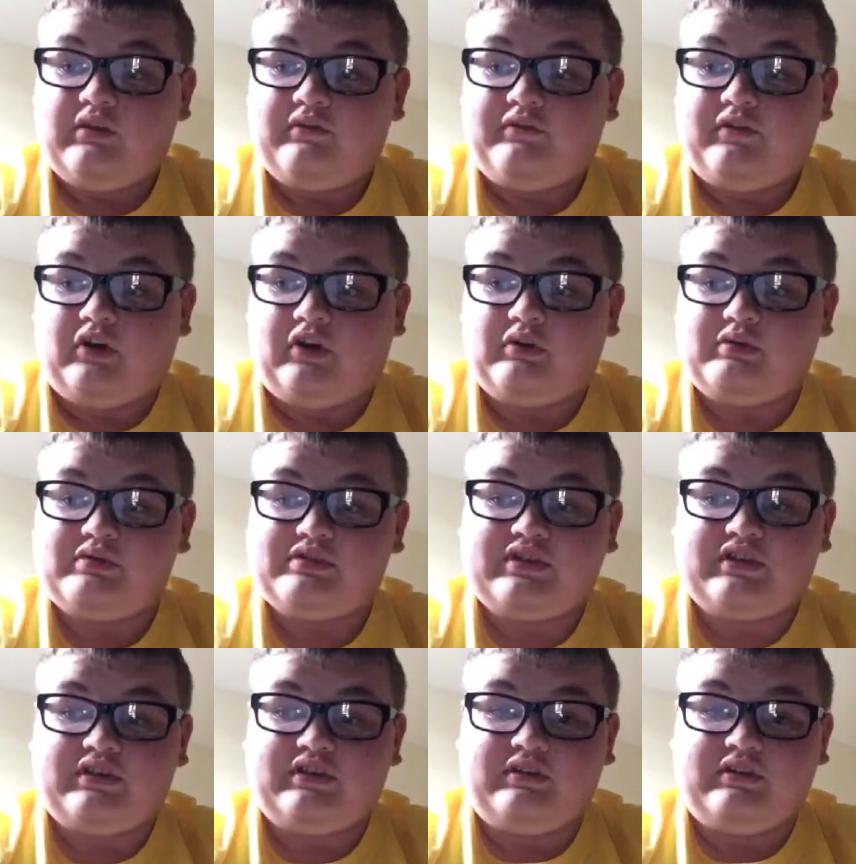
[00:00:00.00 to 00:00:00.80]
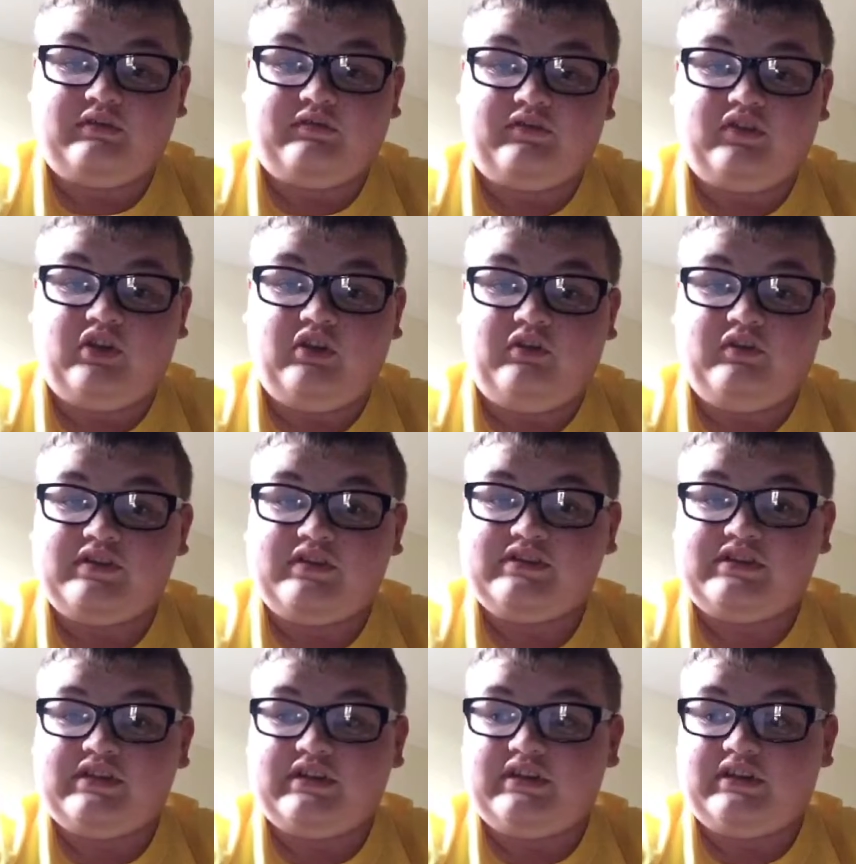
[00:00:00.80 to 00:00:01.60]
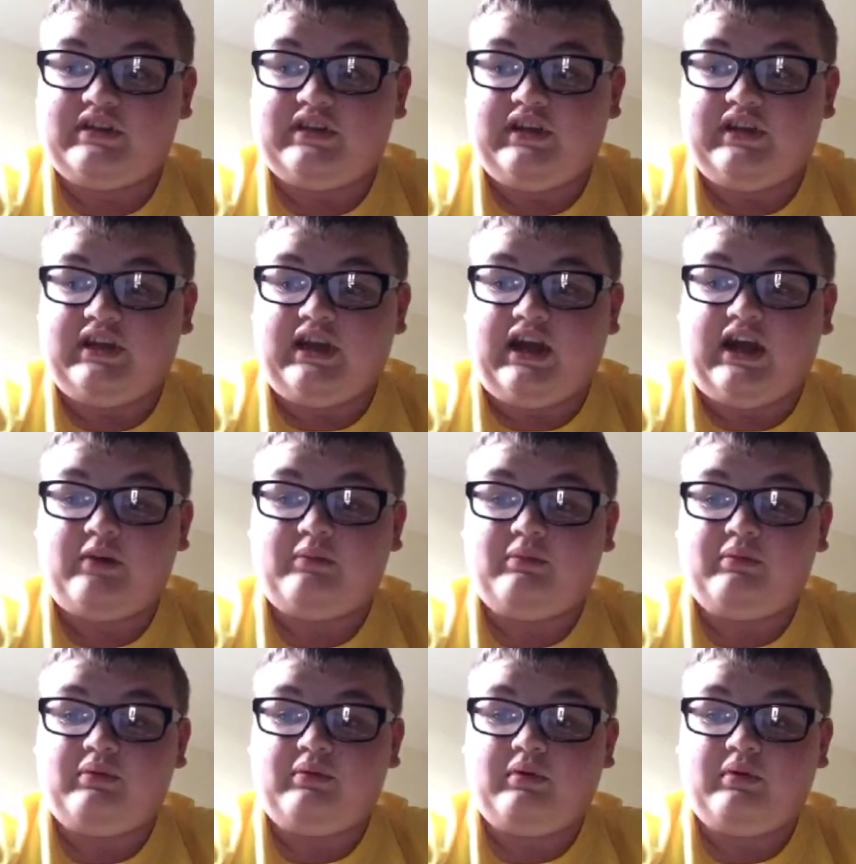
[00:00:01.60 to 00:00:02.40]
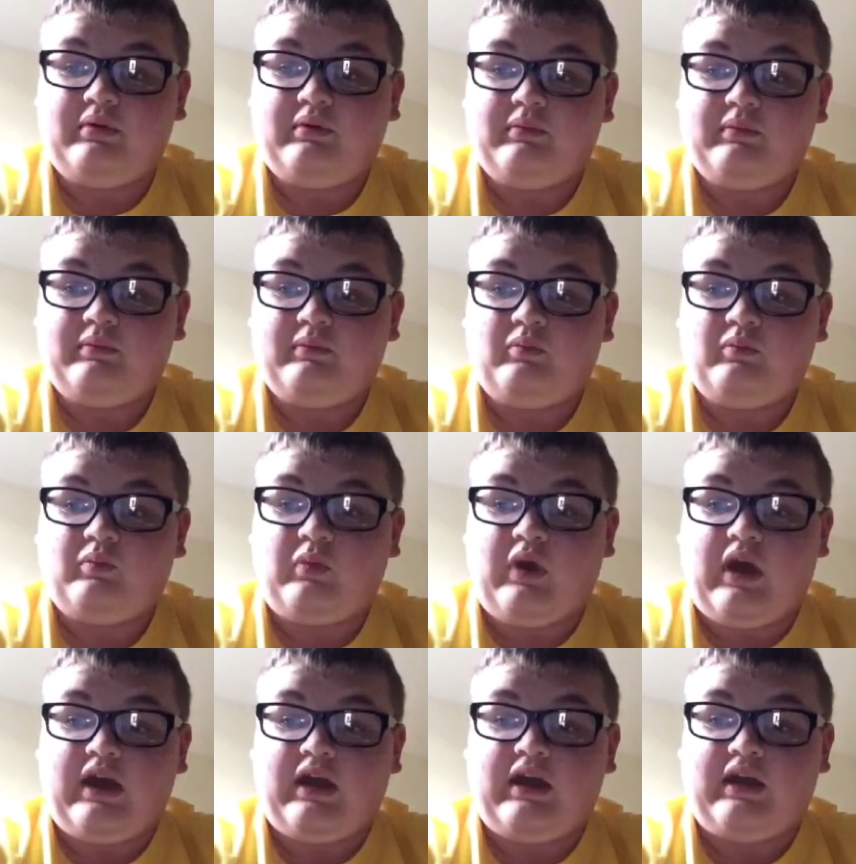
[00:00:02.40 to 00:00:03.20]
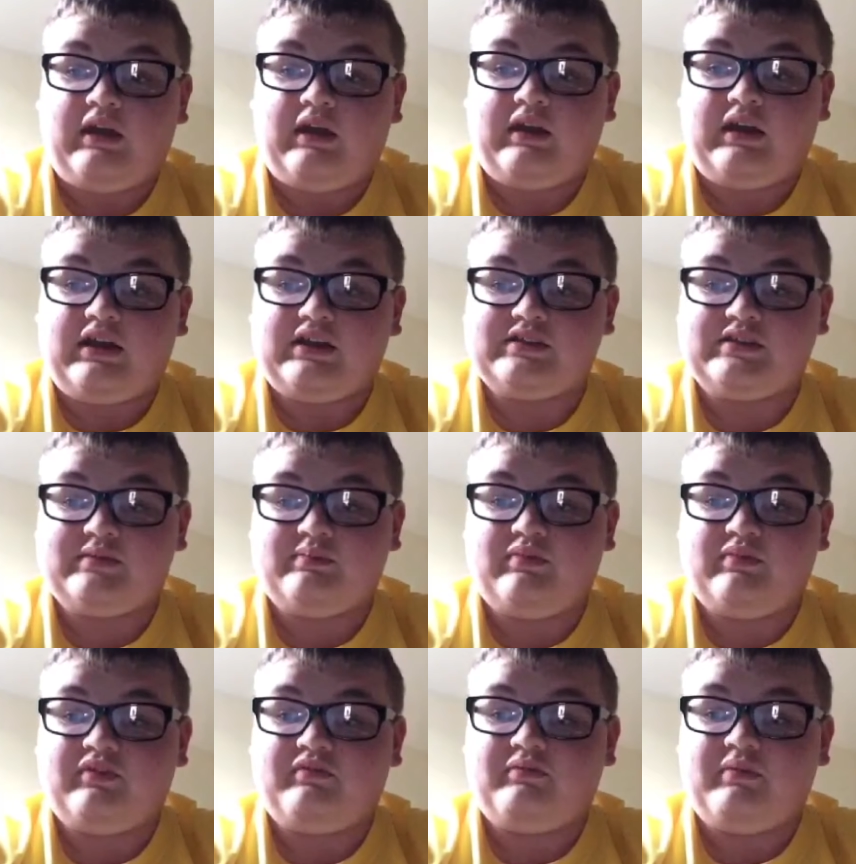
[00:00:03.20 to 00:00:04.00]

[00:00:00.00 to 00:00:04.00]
Followers can view this in the app, where, as with